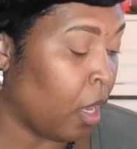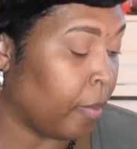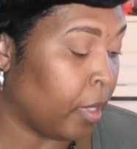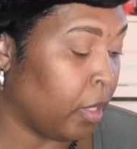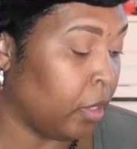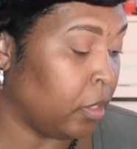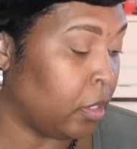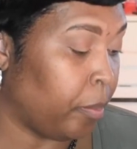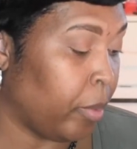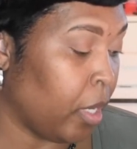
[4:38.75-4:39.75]
going to
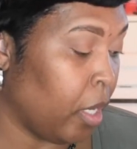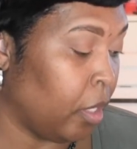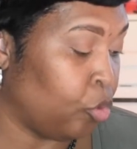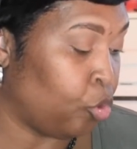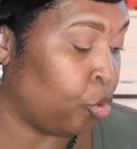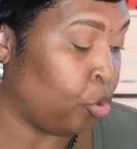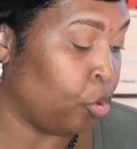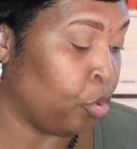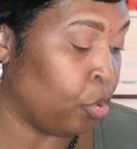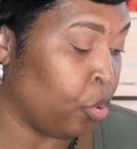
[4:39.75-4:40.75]
dip
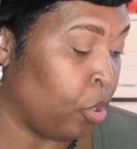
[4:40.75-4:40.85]
into